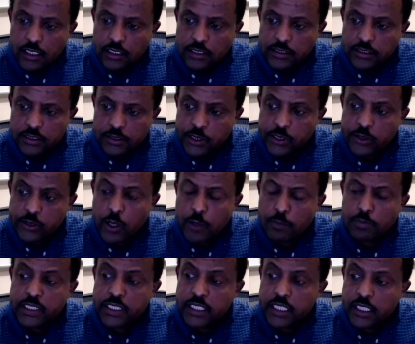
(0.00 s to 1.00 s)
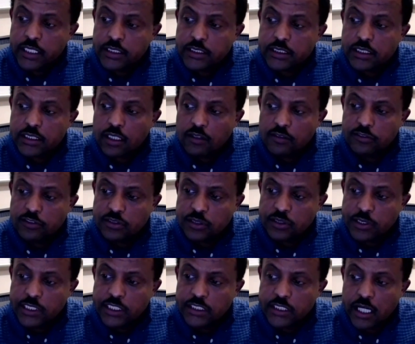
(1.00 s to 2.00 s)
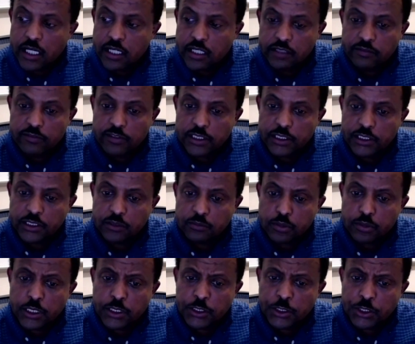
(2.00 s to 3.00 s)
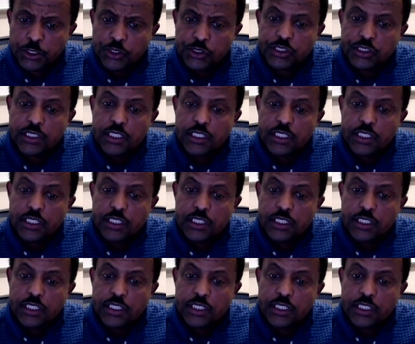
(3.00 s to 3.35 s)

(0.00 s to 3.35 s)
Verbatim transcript: three replicates of three tire inflation pressures,